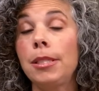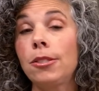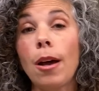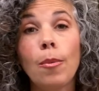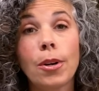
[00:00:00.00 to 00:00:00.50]
It's
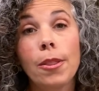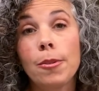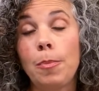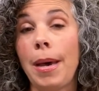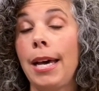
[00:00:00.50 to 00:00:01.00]
not one of
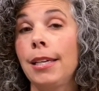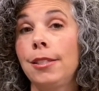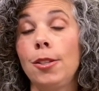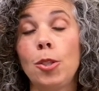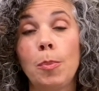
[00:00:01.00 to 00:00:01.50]
those
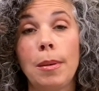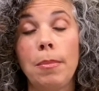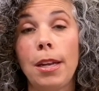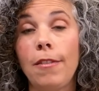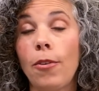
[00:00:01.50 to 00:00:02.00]
bags that you spend
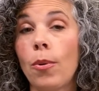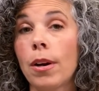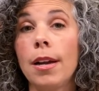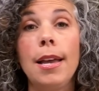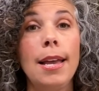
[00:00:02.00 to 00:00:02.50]
money
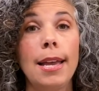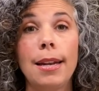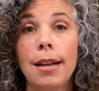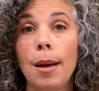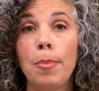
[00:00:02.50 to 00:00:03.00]
for in
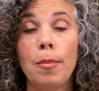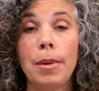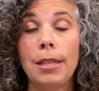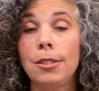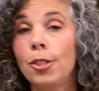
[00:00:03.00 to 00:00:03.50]
a couple
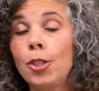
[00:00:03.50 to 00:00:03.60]
months.